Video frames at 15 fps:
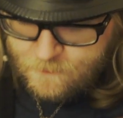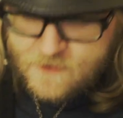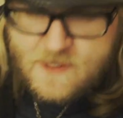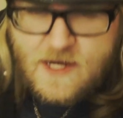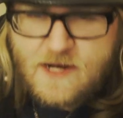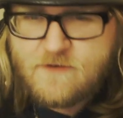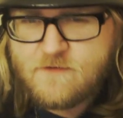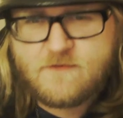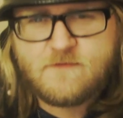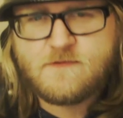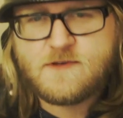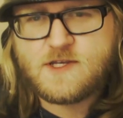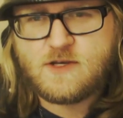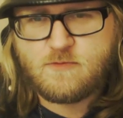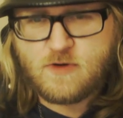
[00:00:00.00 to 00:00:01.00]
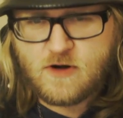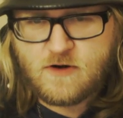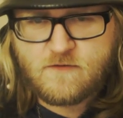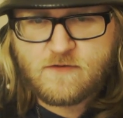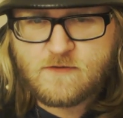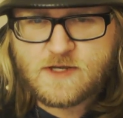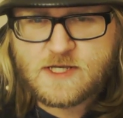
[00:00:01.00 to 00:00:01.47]
It's kind of
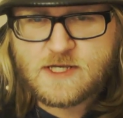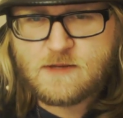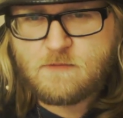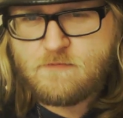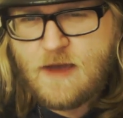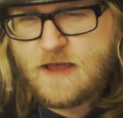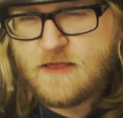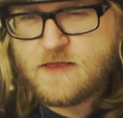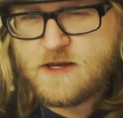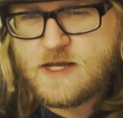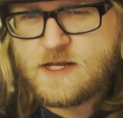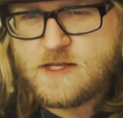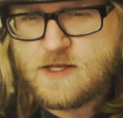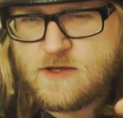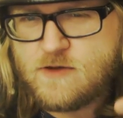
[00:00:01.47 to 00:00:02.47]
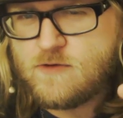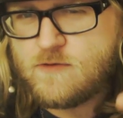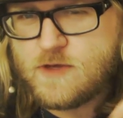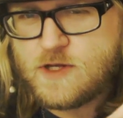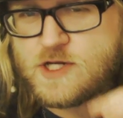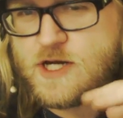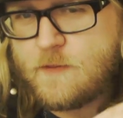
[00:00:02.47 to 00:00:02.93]
superfluous, melody
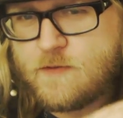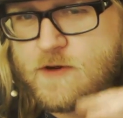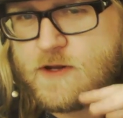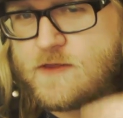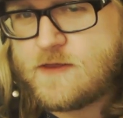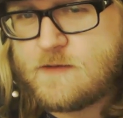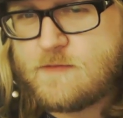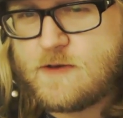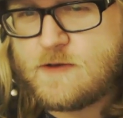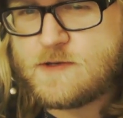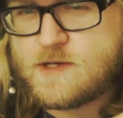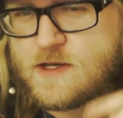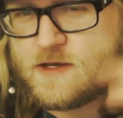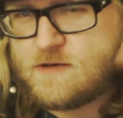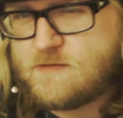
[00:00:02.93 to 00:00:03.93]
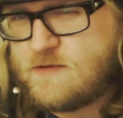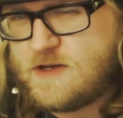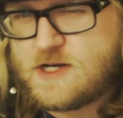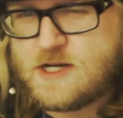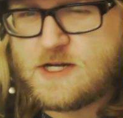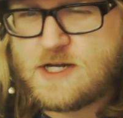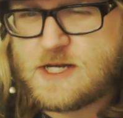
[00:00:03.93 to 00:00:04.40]
to the Jeopardy theme music. It
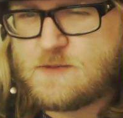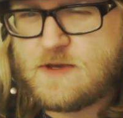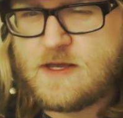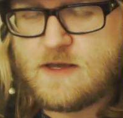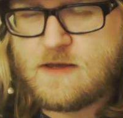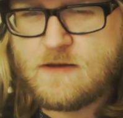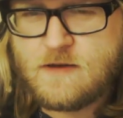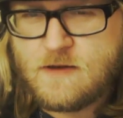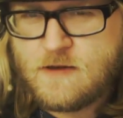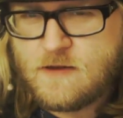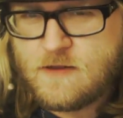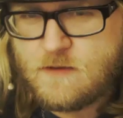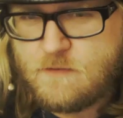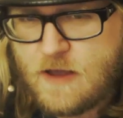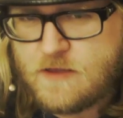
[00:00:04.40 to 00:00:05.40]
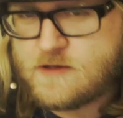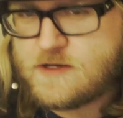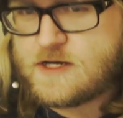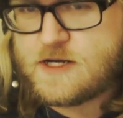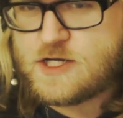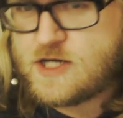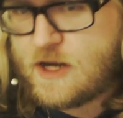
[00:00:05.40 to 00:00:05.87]
really should just be the
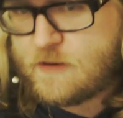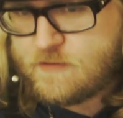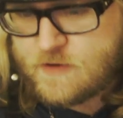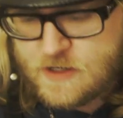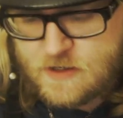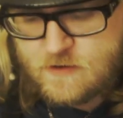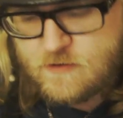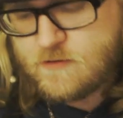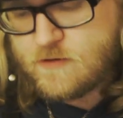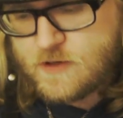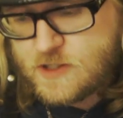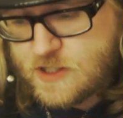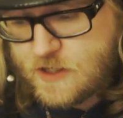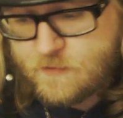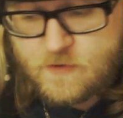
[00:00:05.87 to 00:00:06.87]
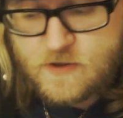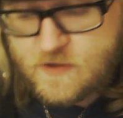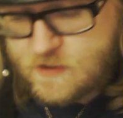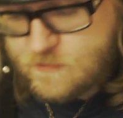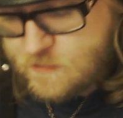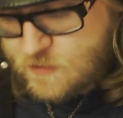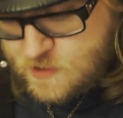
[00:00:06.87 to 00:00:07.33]
melody to Jeopardy or the Jeopardy
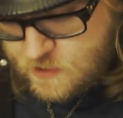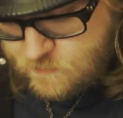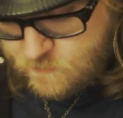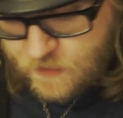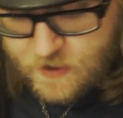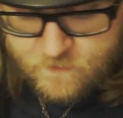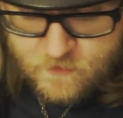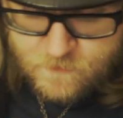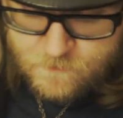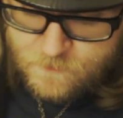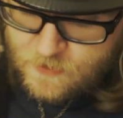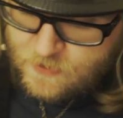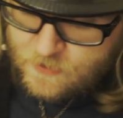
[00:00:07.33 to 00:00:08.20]
theme music, whatever.